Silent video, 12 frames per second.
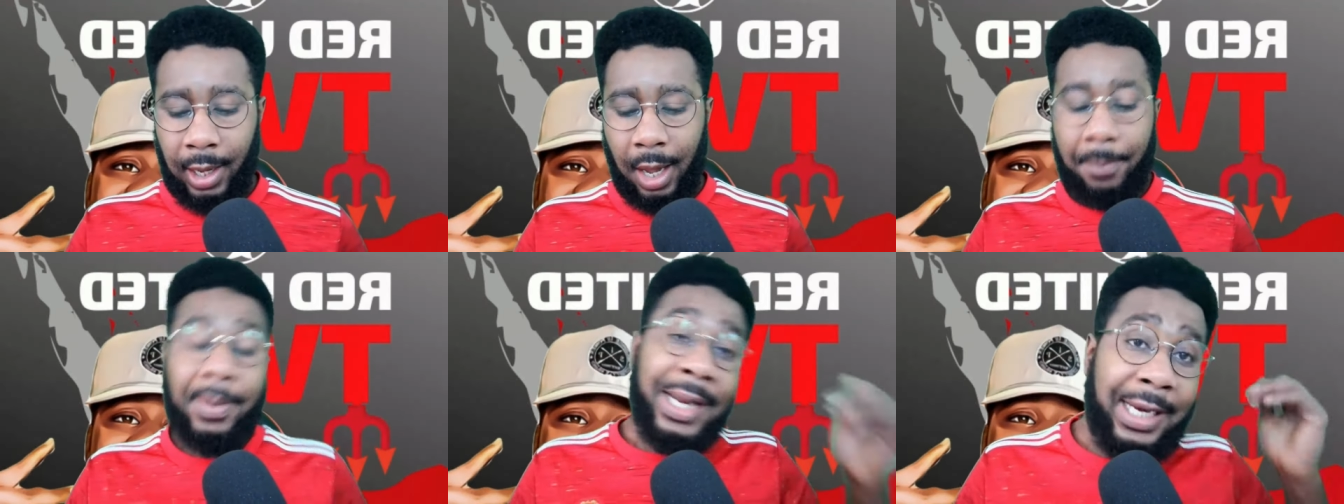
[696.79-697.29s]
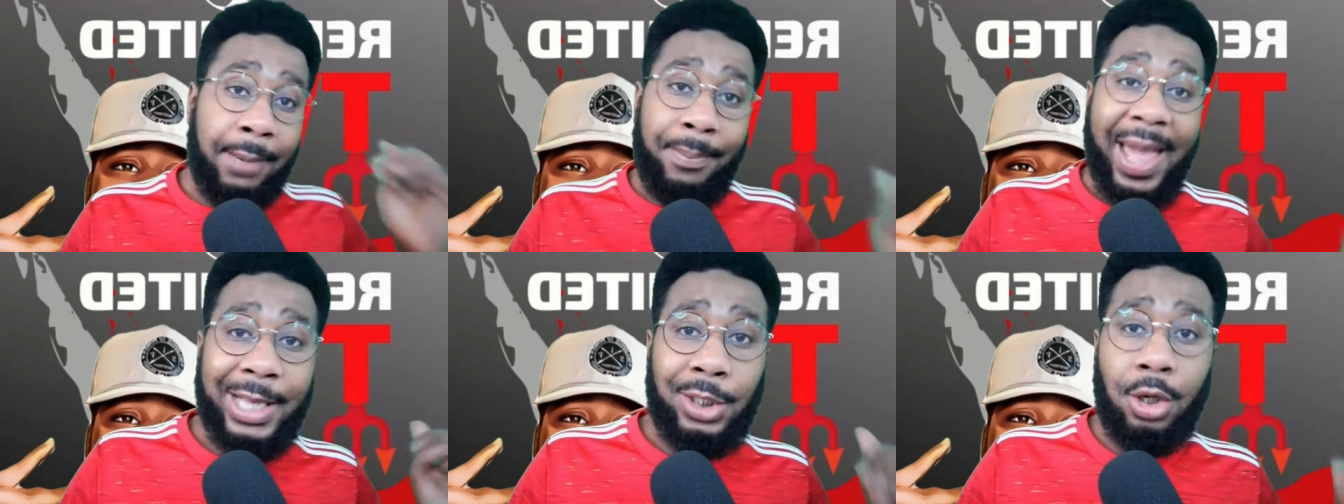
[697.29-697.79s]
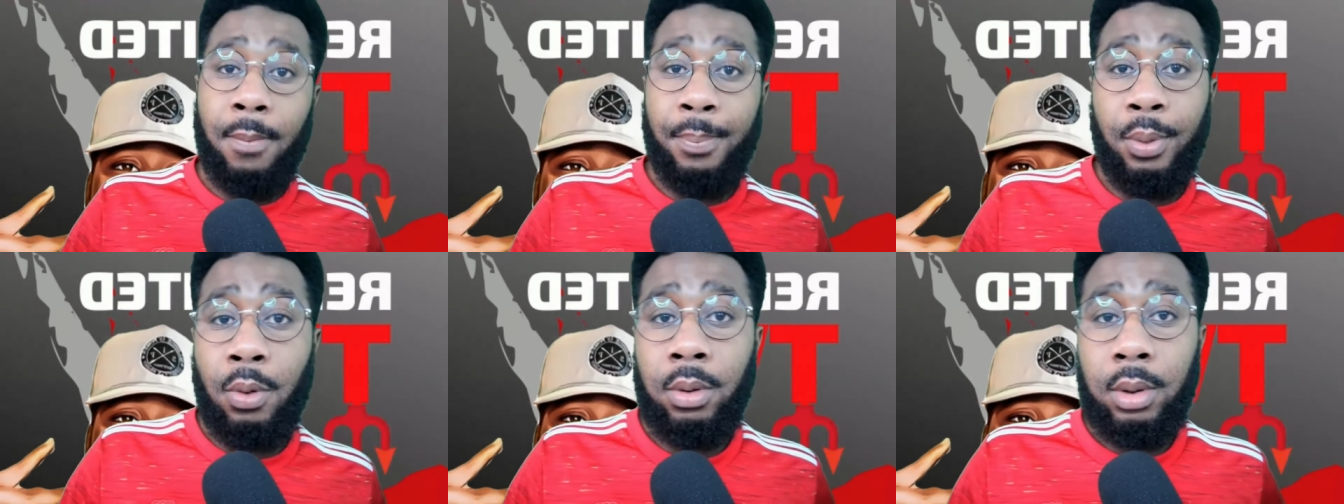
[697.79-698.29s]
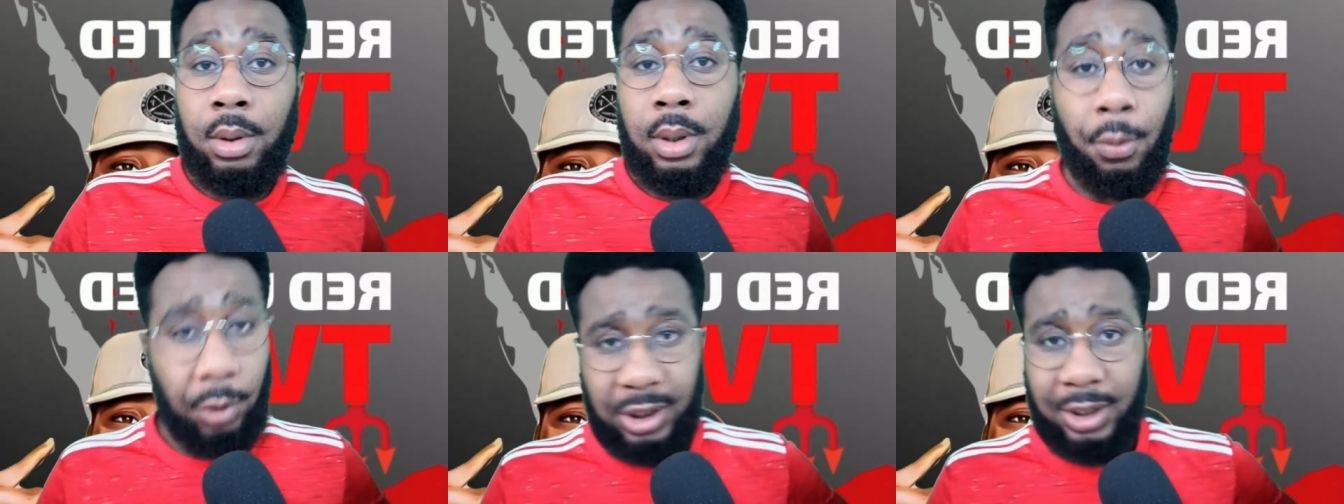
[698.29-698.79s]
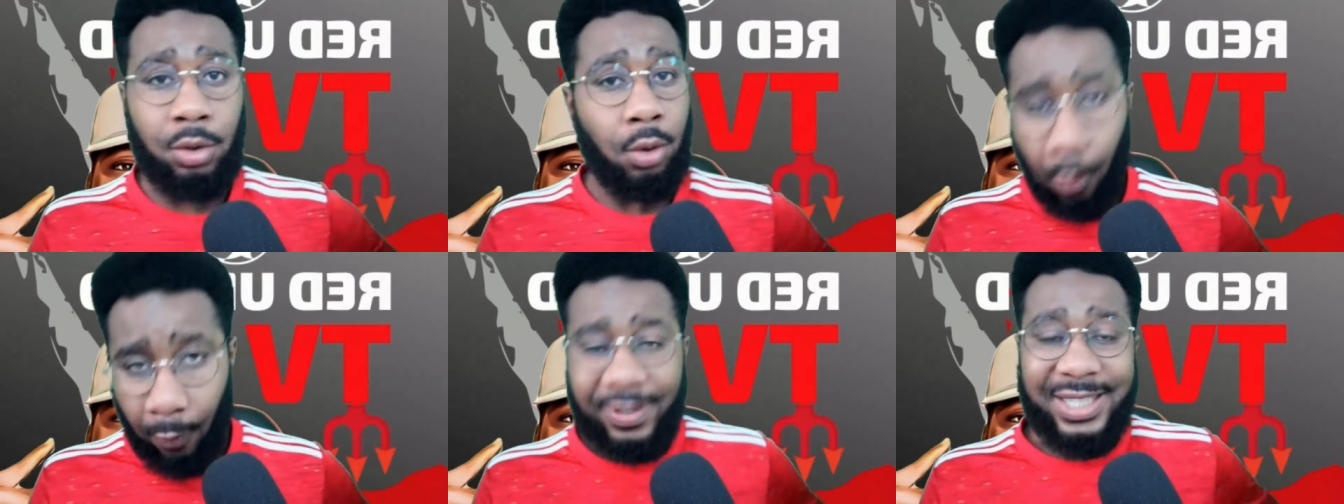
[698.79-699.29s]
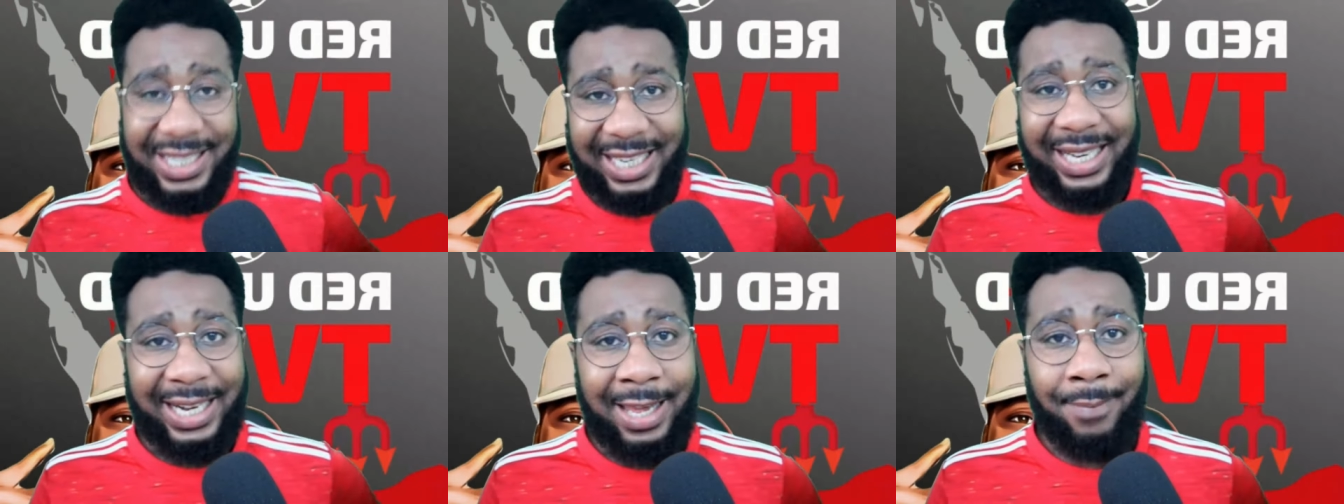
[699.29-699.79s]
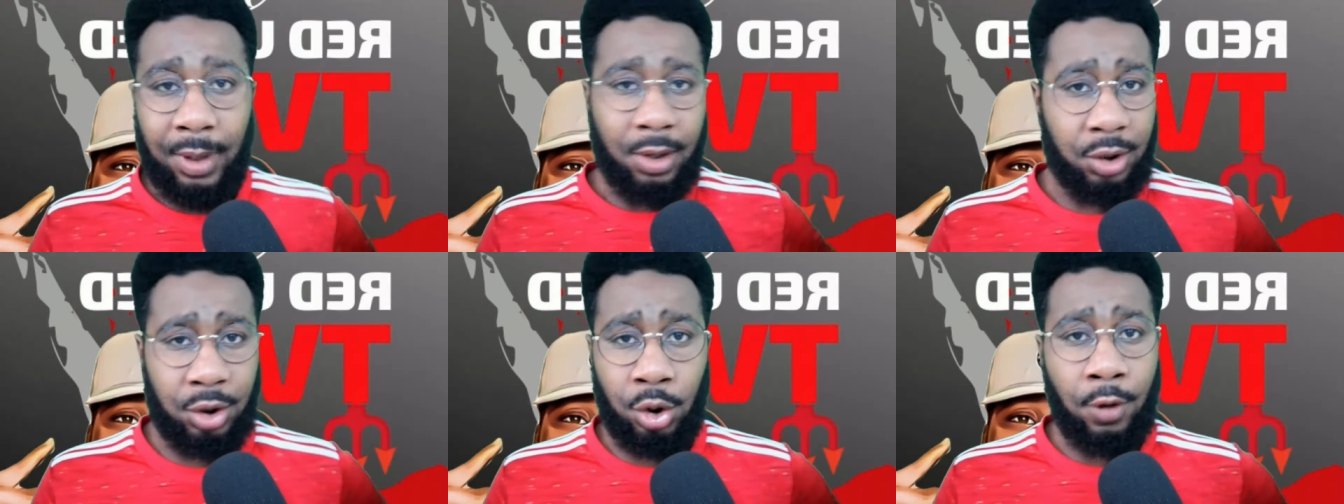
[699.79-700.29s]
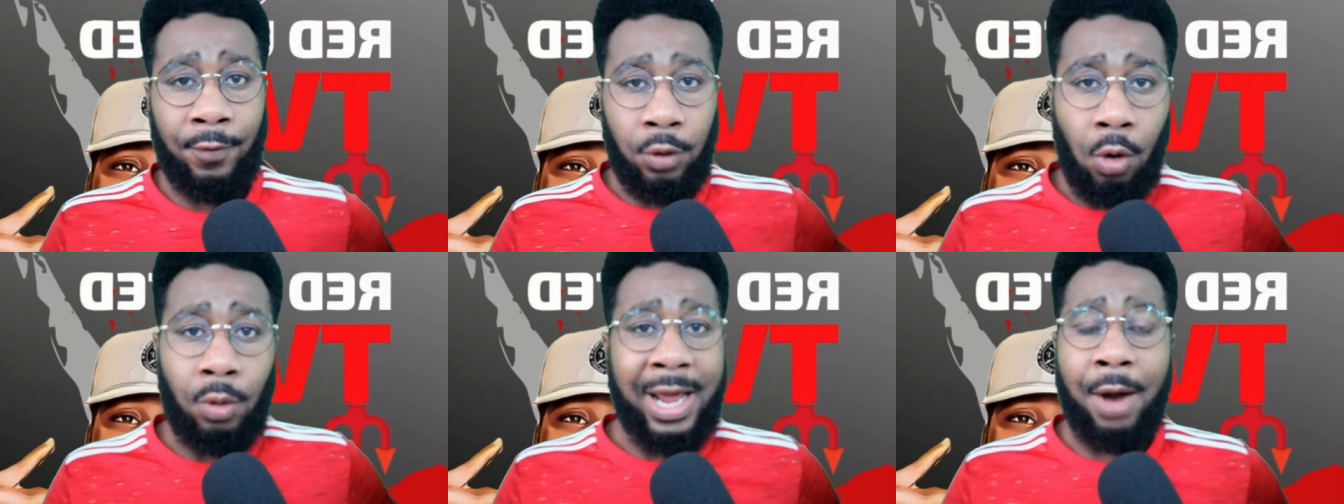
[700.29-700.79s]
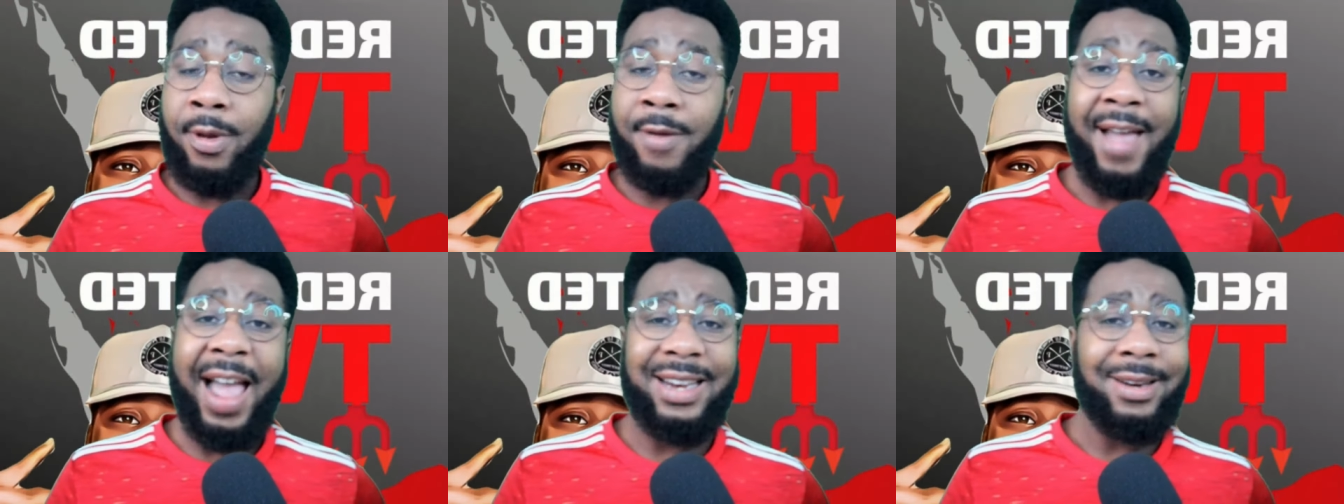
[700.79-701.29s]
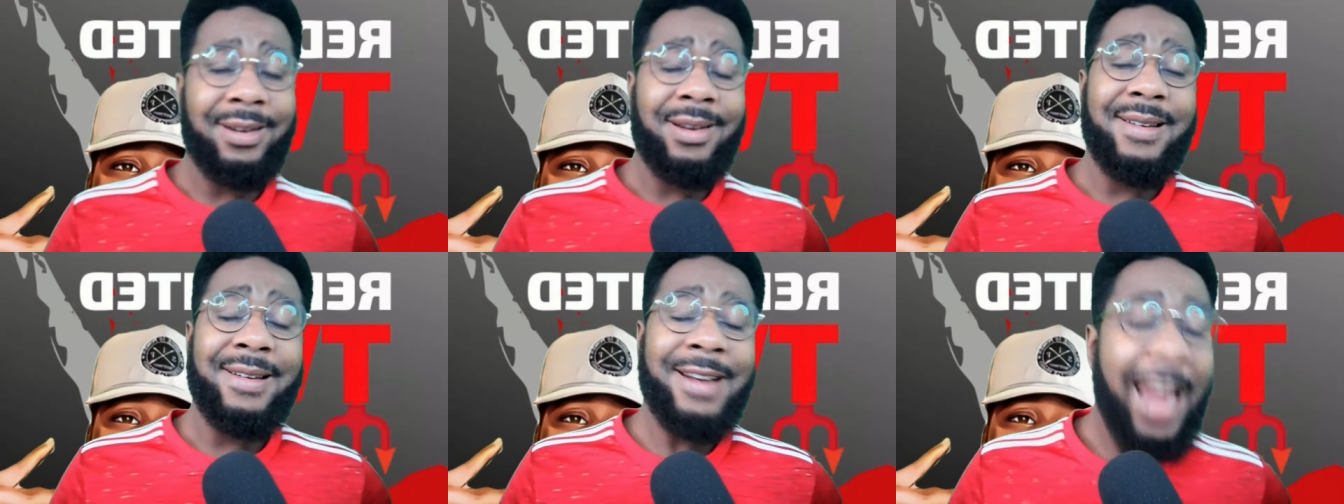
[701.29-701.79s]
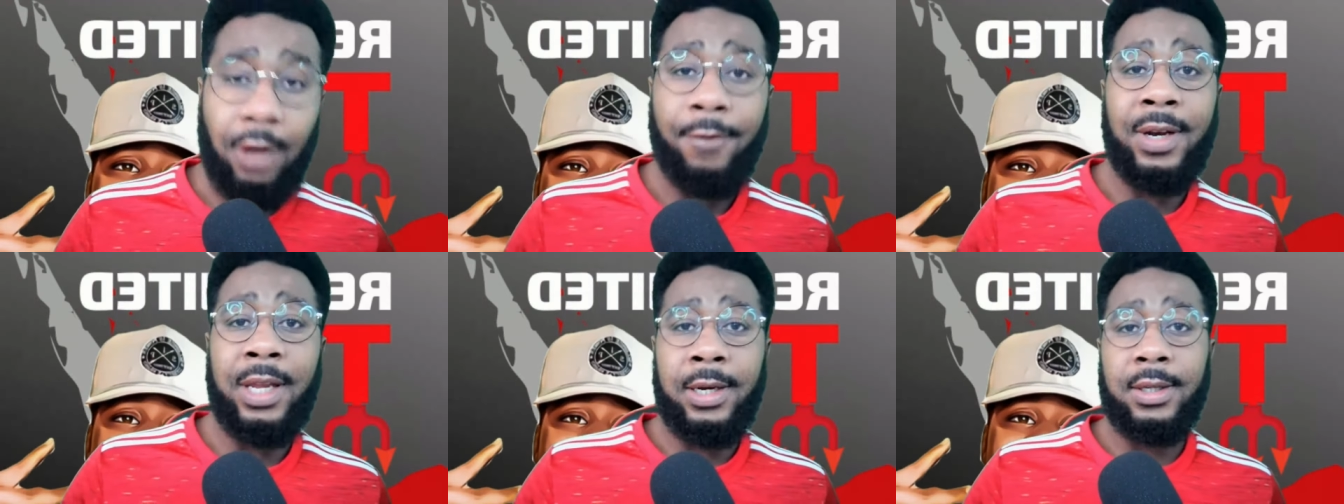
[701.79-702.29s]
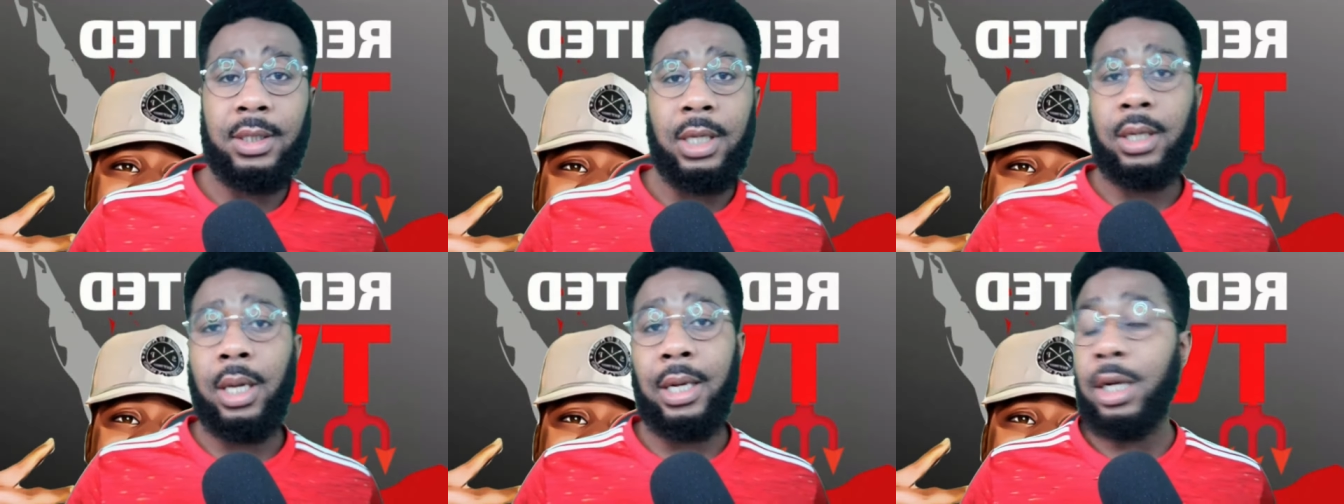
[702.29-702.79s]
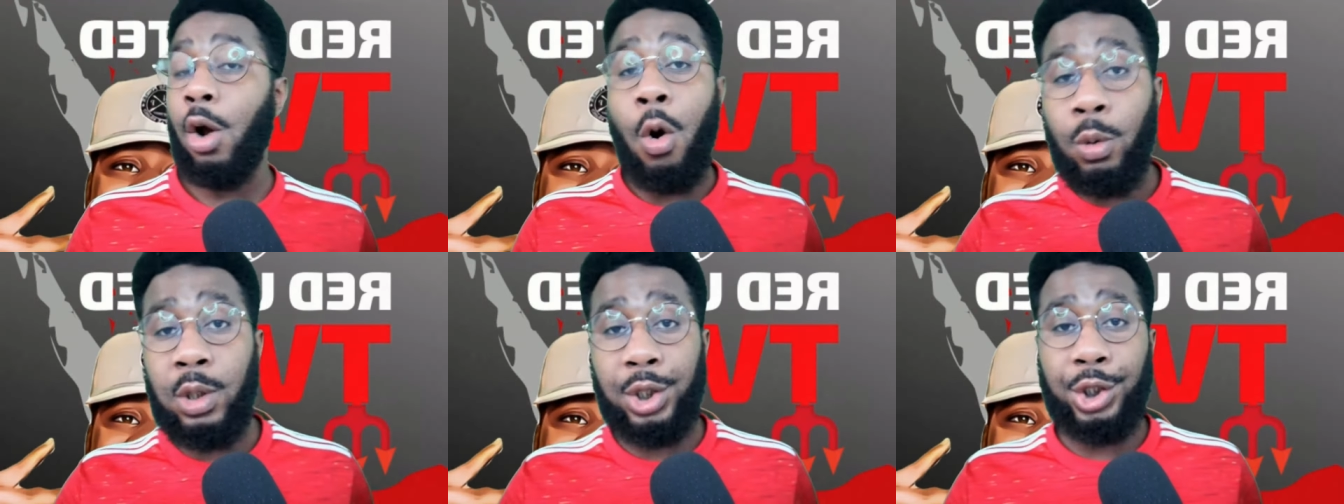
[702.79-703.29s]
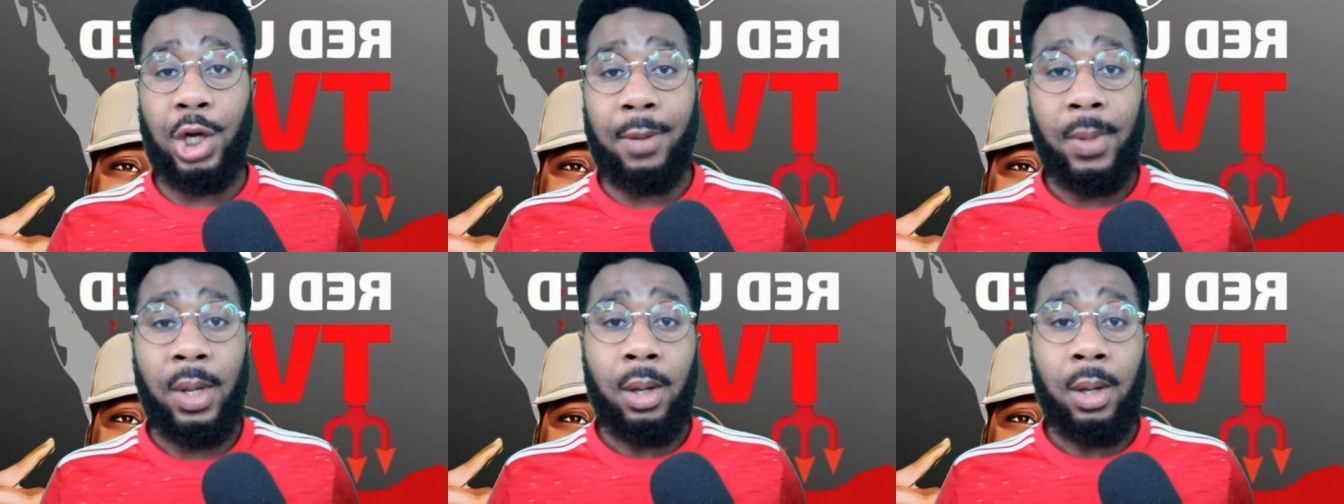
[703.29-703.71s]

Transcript: And leading by example, which is obviously clear, because you've known that we've had lack of leaders in, in, in ownership,